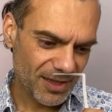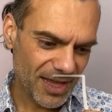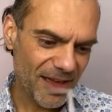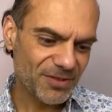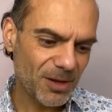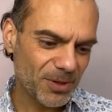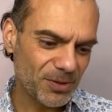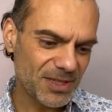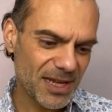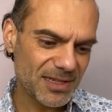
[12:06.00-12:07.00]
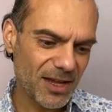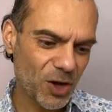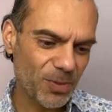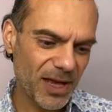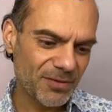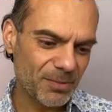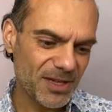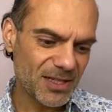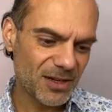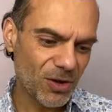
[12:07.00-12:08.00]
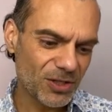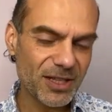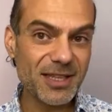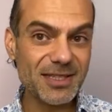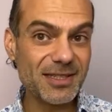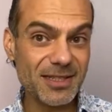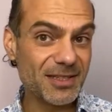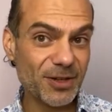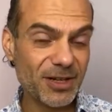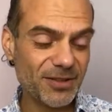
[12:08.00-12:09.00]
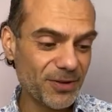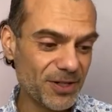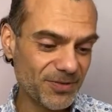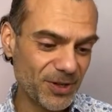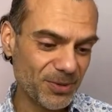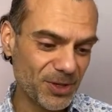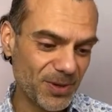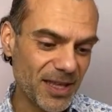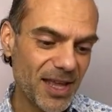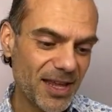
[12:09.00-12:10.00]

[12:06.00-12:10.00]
FW says, hope I haven't missed a lot. This is this is only the first video we're doing.